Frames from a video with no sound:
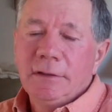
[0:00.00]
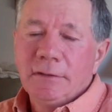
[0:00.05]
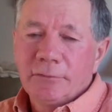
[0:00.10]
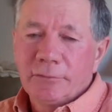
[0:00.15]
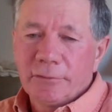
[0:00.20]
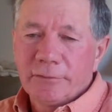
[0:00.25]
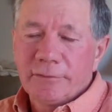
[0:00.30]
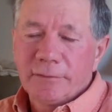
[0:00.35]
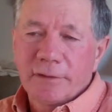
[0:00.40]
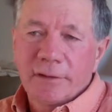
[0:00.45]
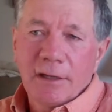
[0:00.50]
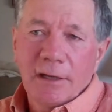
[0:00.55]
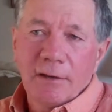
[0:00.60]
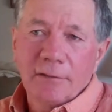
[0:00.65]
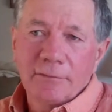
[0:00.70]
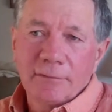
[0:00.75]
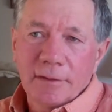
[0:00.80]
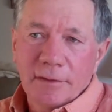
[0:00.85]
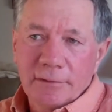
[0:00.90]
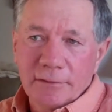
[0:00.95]
Of course, the
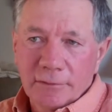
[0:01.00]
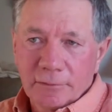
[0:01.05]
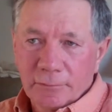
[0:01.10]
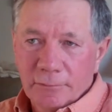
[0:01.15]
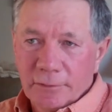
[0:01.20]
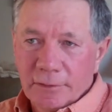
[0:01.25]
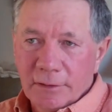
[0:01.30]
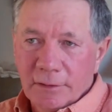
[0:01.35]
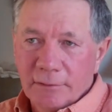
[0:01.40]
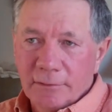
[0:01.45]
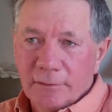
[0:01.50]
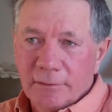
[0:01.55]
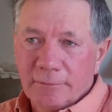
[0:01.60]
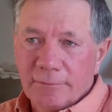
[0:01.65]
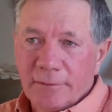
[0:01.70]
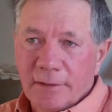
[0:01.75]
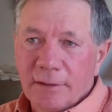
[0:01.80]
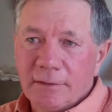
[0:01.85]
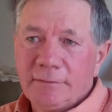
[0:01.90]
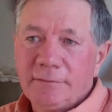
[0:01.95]
cows like to go in under the
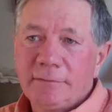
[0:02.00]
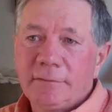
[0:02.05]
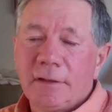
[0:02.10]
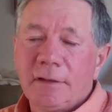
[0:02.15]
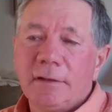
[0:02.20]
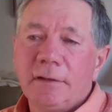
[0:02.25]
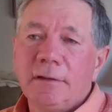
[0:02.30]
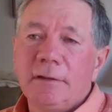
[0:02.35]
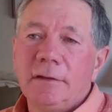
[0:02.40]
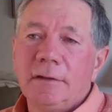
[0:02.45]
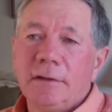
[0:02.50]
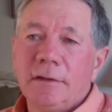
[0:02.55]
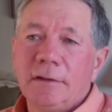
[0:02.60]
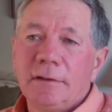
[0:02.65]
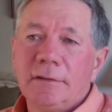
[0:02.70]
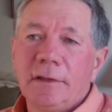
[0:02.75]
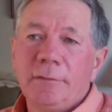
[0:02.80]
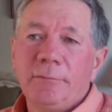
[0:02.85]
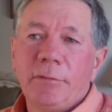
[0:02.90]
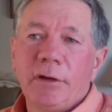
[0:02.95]
fence, and
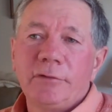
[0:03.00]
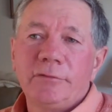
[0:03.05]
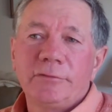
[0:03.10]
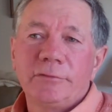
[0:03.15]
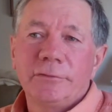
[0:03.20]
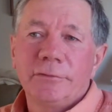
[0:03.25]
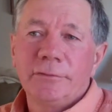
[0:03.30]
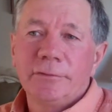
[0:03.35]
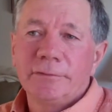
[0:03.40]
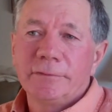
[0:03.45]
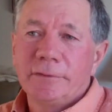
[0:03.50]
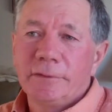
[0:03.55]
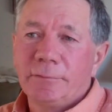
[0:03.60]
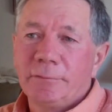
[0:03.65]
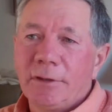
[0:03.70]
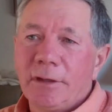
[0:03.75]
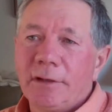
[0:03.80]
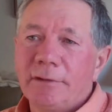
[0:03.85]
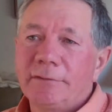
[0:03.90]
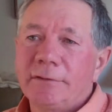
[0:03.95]
they punched holes in the
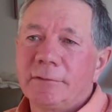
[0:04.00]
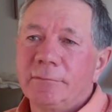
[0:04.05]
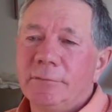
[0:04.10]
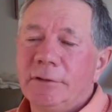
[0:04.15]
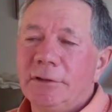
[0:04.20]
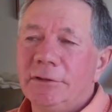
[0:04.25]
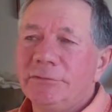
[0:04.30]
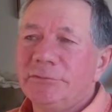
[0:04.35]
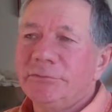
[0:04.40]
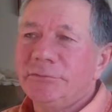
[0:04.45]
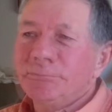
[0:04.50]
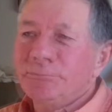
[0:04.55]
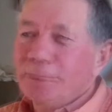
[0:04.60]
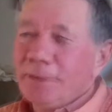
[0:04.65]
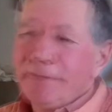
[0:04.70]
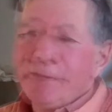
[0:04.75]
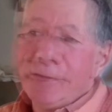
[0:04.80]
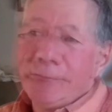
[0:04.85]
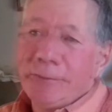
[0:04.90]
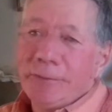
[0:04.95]
plastic mulch.
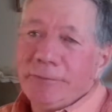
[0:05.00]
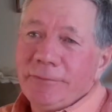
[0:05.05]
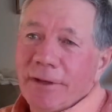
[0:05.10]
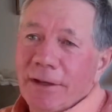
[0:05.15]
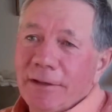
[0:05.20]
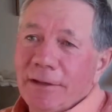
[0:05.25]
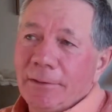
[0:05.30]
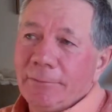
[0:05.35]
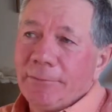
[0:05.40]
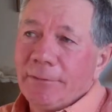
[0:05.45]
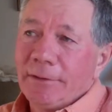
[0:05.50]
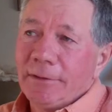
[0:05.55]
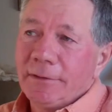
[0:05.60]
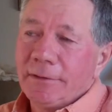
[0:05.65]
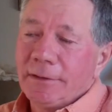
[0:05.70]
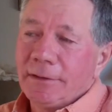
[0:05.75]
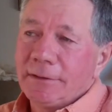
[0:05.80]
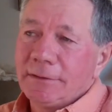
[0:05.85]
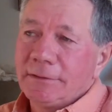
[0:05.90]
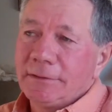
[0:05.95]
One thing we've done up there
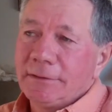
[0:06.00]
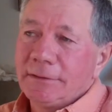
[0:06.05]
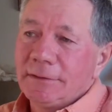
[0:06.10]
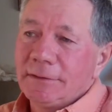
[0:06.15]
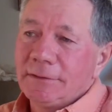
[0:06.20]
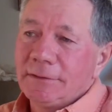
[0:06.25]
that